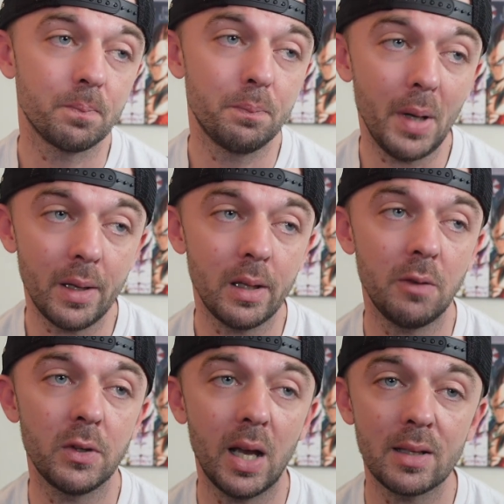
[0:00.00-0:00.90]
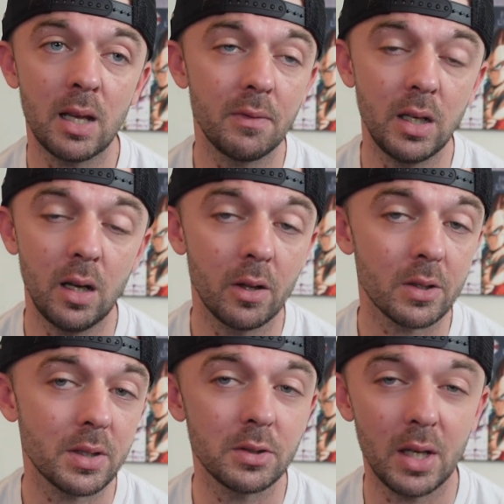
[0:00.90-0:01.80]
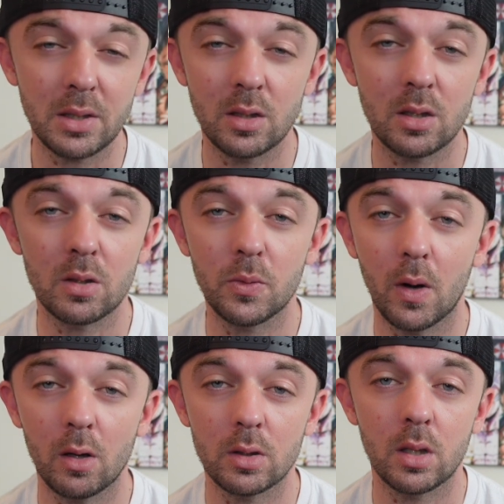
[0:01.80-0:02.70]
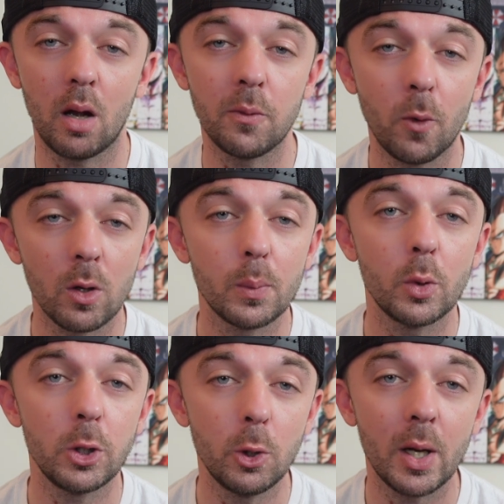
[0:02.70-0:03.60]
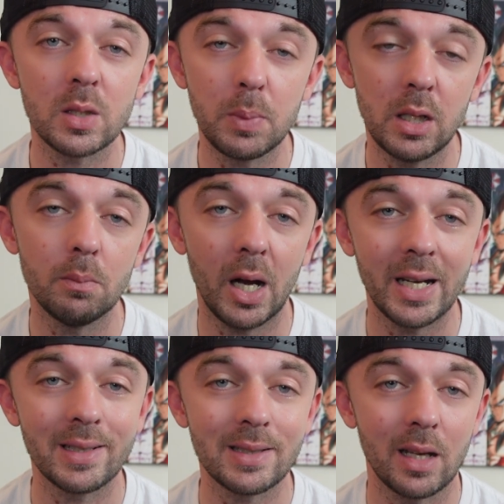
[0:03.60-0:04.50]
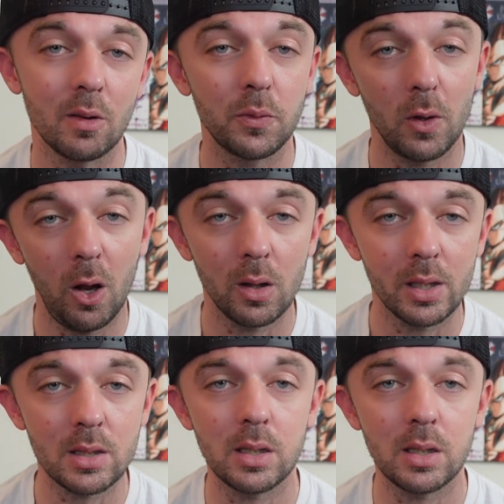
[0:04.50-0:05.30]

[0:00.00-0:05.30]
But if you guys have any other suggestions as far as affordable USB mics that are flawless,